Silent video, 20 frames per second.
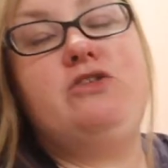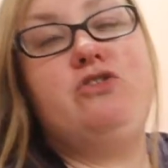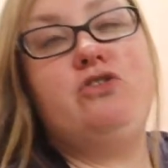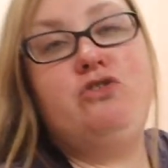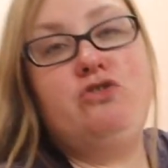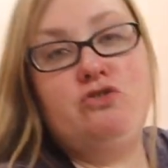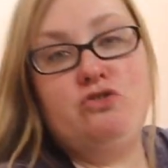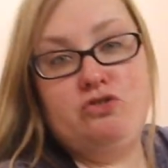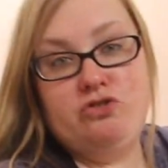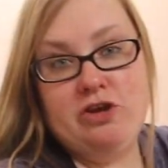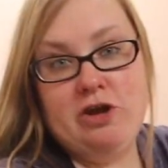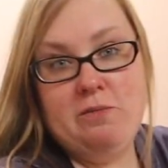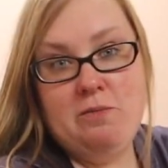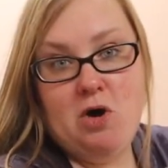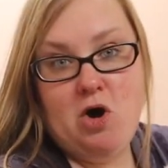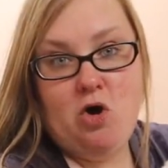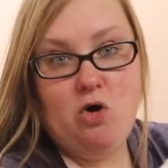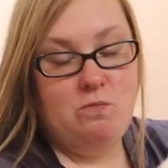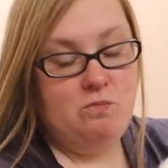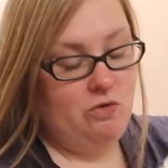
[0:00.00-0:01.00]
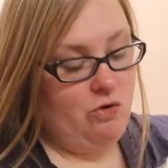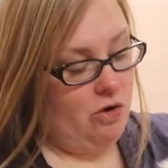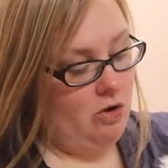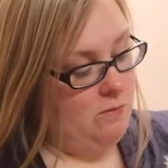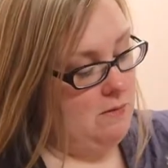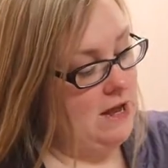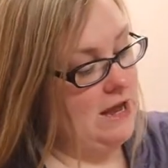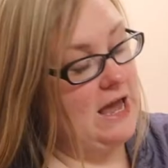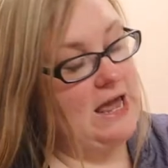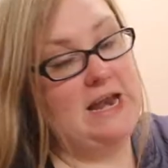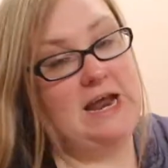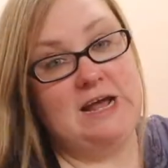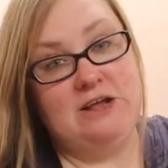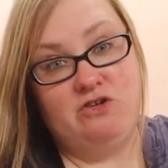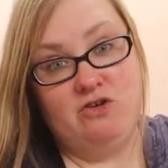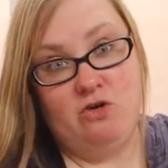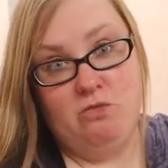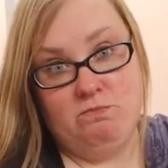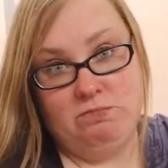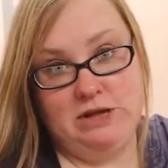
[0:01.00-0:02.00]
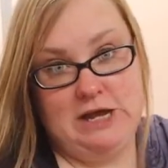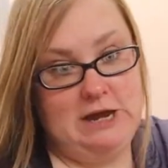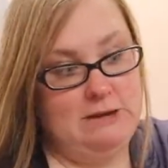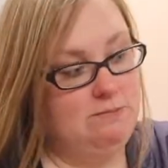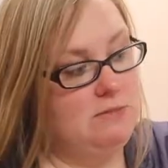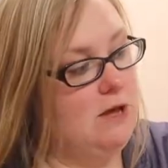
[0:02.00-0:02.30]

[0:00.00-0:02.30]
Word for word: to do some home grooming, and I don't blame